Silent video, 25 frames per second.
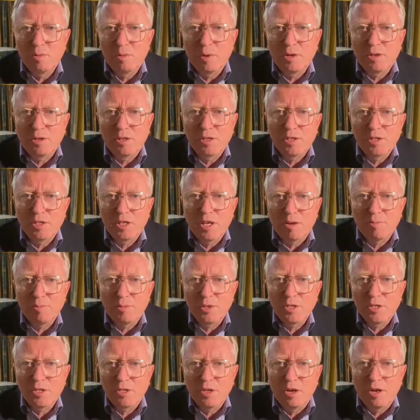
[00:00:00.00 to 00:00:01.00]
America's Cup
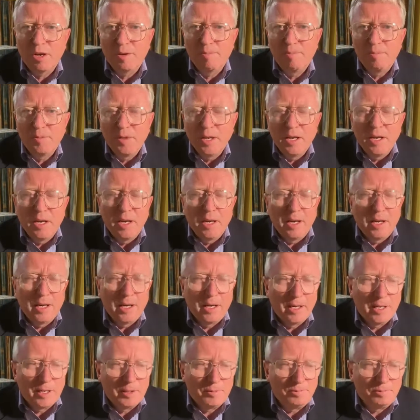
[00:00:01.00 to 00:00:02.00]
this time.
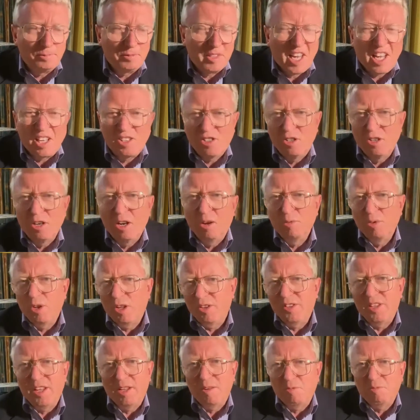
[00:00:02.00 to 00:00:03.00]
Actually, I'm
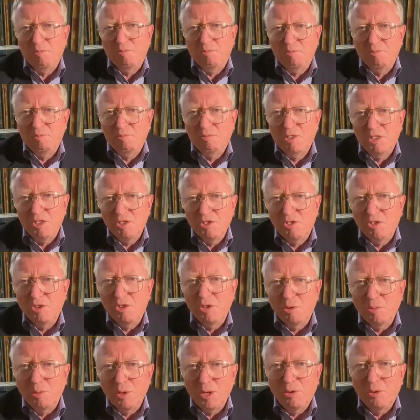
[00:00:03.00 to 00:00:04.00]
not that
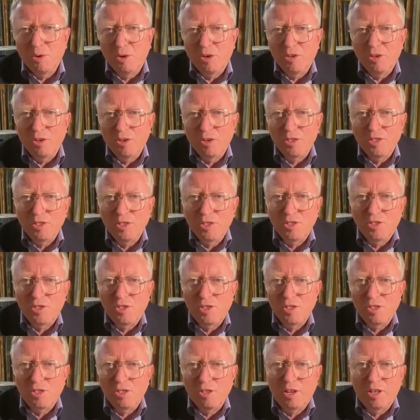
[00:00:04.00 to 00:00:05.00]
concerned, to be quite honest. It's
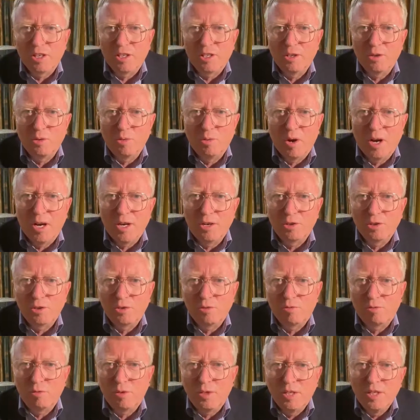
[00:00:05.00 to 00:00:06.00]
just like a
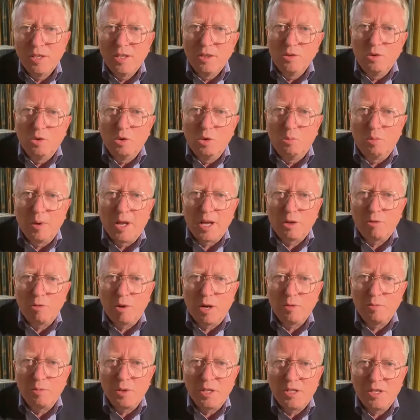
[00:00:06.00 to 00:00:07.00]
Wales All Black
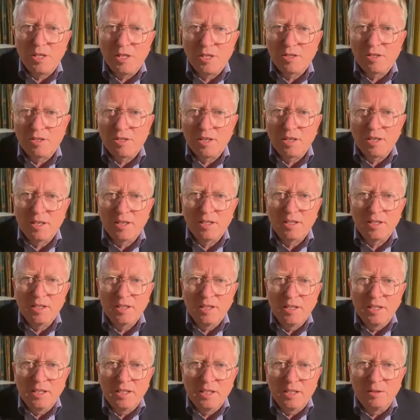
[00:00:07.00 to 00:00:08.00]
rugby test. It
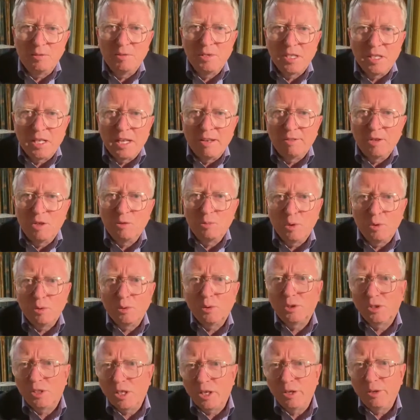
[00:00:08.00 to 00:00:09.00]
was
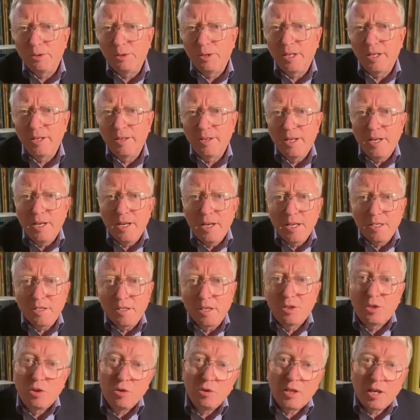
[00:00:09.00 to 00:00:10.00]
inevitable. So
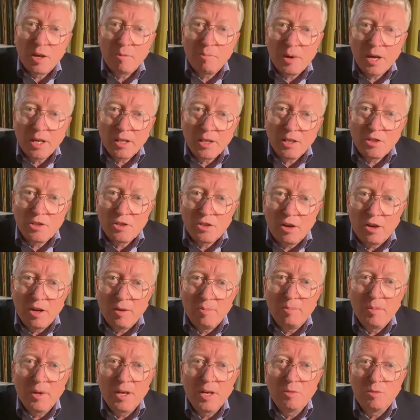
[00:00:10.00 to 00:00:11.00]
do come back next
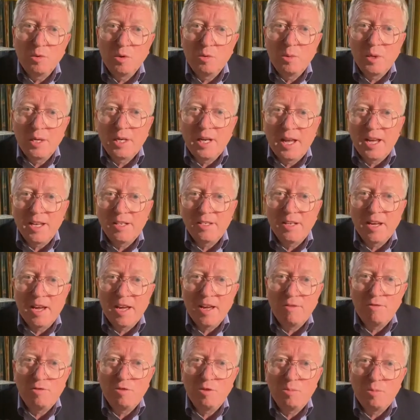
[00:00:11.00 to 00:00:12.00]
time. We'll be glad to
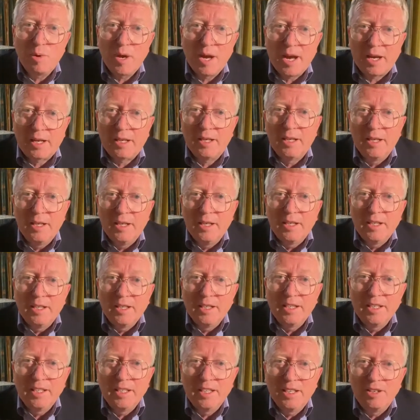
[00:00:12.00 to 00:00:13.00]
have you back
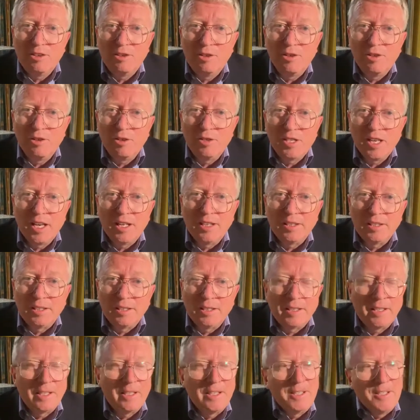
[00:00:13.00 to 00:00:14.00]
here in New
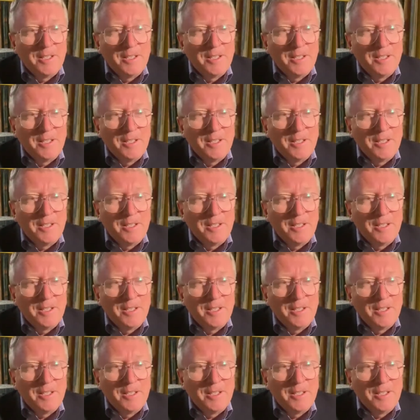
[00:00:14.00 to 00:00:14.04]
Zealand.